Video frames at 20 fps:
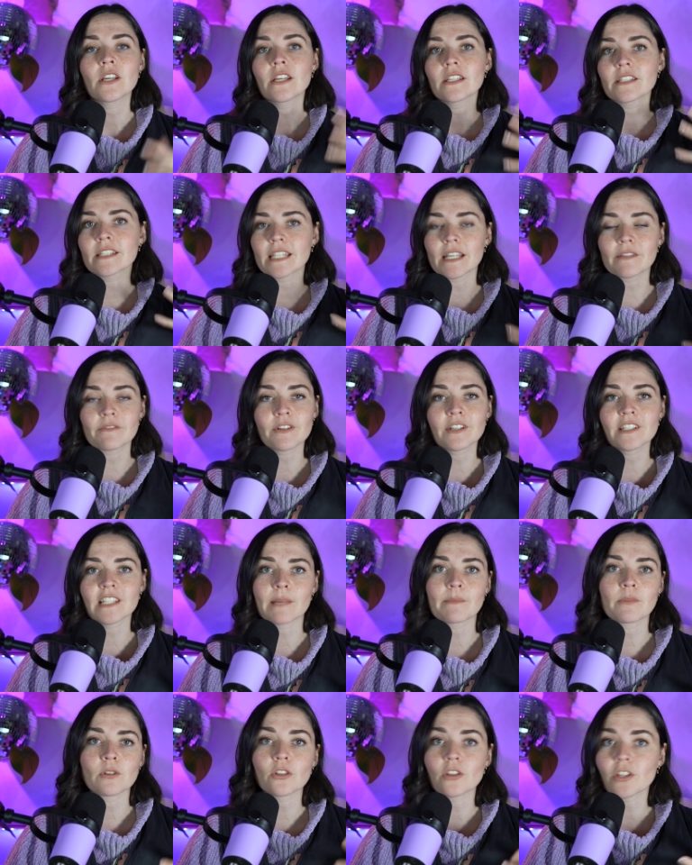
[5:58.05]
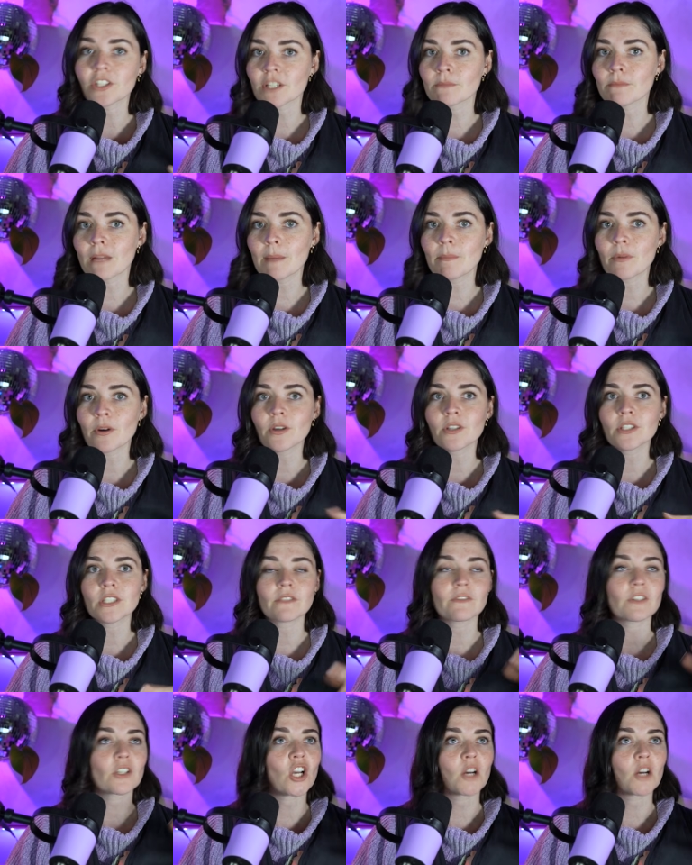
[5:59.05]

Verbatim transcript: So, say, for example, lots of my post, if you